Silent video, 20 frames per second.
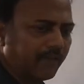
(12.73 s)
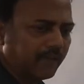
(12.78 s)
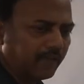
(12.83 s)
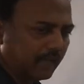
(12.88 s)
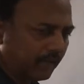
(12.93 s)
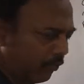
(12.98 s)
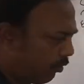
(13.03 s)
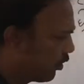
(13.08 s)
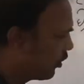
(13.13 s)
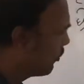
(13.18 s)

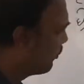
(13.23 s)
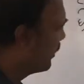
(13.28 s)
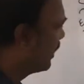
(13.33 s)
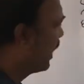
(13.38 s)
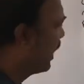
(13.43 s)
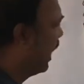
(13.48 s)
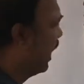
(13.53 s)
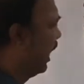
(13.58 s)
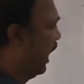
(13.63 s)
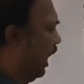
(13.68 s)
won't
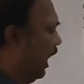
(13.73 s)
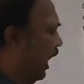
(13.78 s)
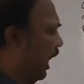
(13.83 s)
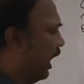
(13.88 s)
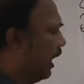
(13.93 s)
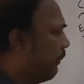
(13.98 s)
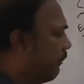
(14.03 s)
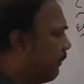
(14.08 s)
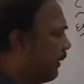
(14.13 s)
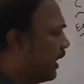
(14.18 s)
be
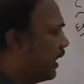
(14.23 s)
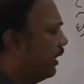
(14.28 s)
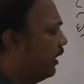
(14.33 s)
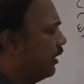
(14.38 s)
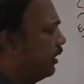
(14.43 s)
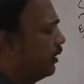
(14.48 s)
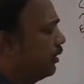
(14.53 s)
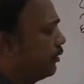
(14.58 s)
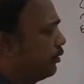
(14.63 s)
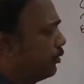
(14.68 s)

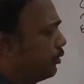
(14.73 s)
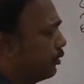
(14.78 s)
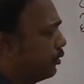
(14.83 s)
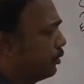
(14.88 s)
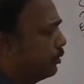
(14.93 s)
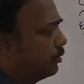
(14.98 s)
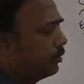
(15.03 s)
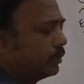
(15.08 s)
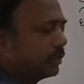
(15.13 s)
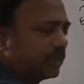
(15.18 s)
able
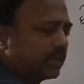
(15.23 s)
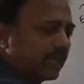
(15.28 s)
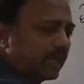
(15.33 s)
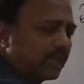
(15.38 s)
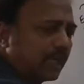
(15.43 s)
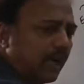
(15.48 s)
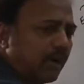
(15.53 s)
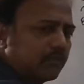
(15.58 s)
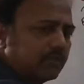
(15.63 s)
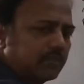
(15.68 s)
to take
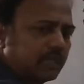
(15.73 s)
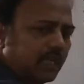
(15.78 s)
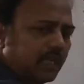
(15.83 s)
out the